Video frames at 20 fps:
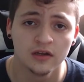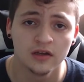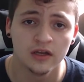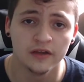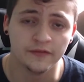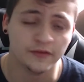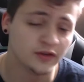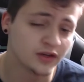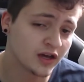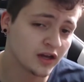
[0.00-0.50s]

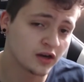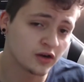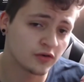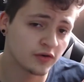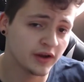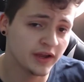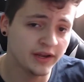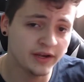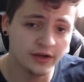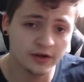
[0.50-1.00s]
If you got a
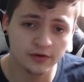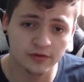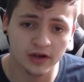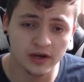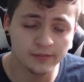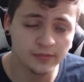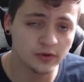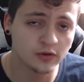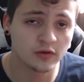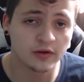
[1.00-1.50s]
granny or
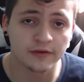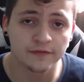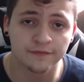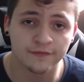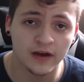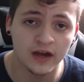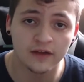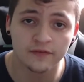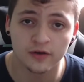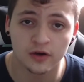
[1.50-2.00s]
grandpa going
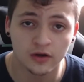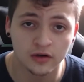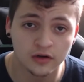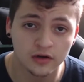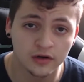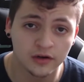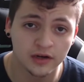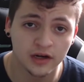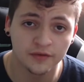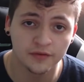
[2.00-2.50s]
5
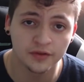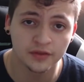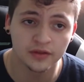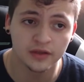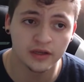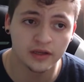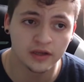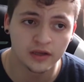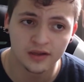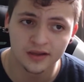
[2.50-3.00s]
under and
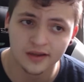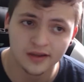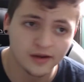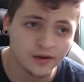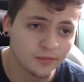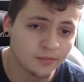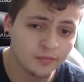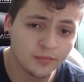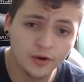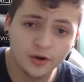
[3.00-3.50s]
everything,
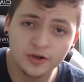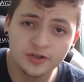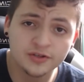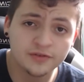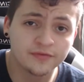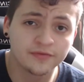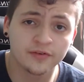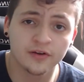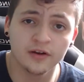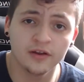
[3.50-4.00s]
merge in
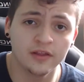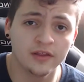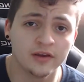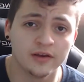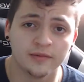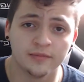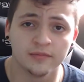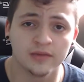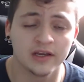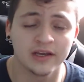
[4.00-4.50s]
front of
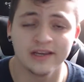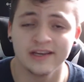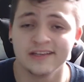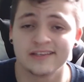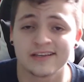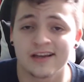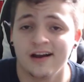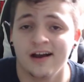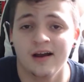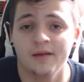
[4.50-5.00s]
them. Like,
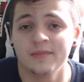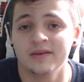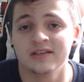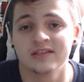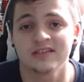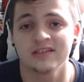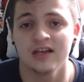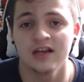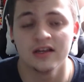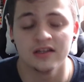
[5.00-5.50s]
it's common
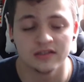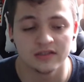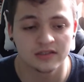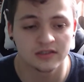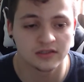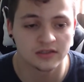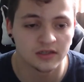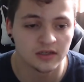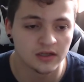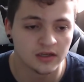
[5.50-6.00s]
sense.